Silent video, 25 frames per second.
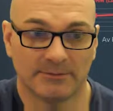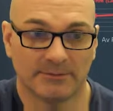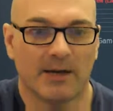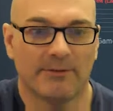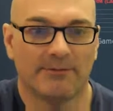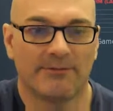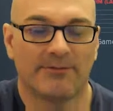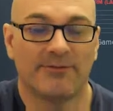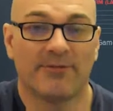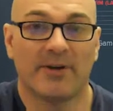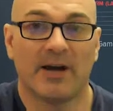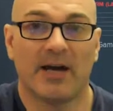
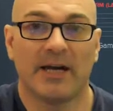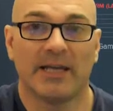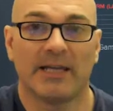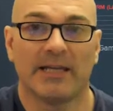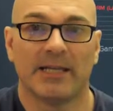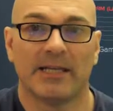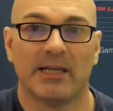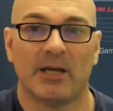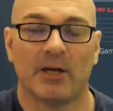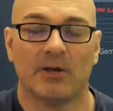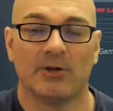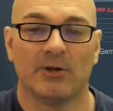And
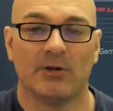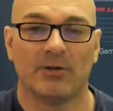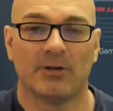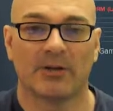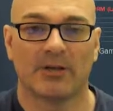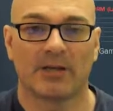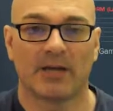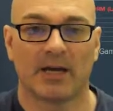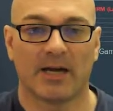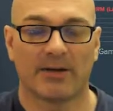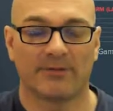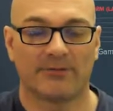finally, another
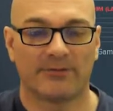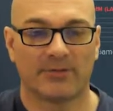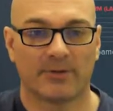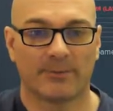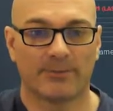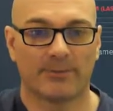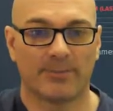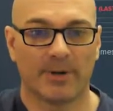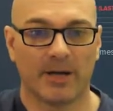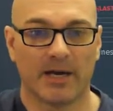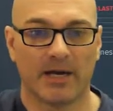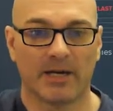guy
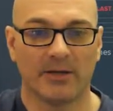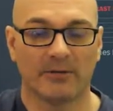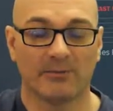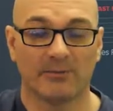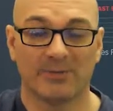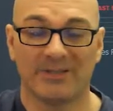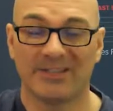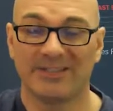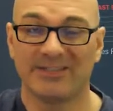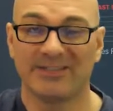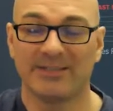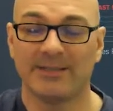from
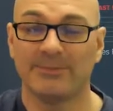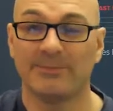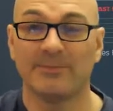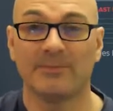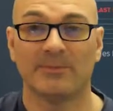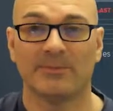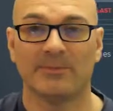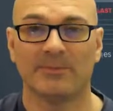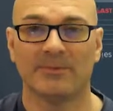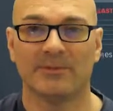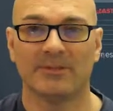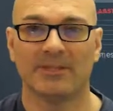Bayern. We
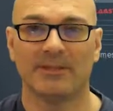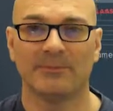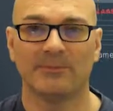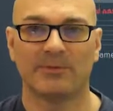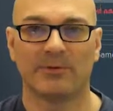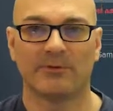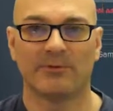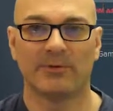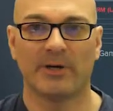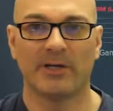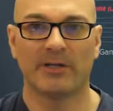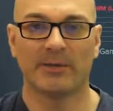seem, seem
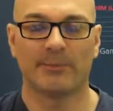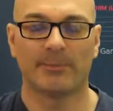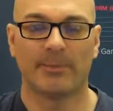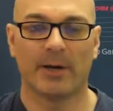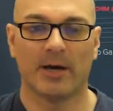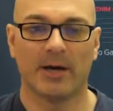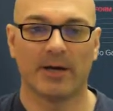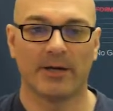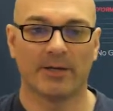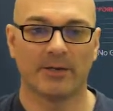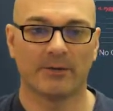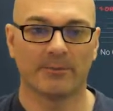to have read
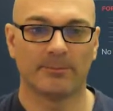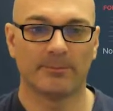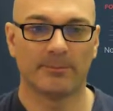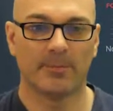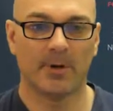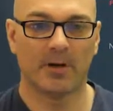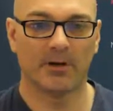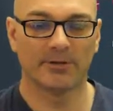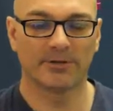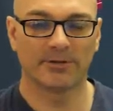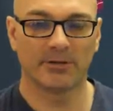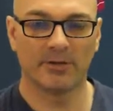Bayern and
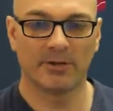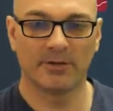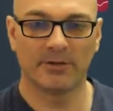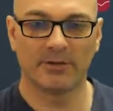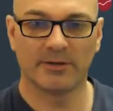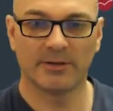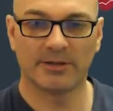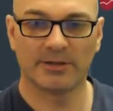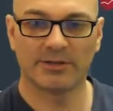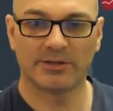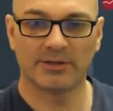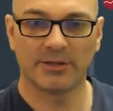
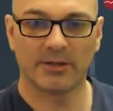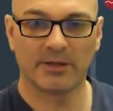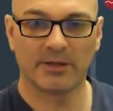Barcelona this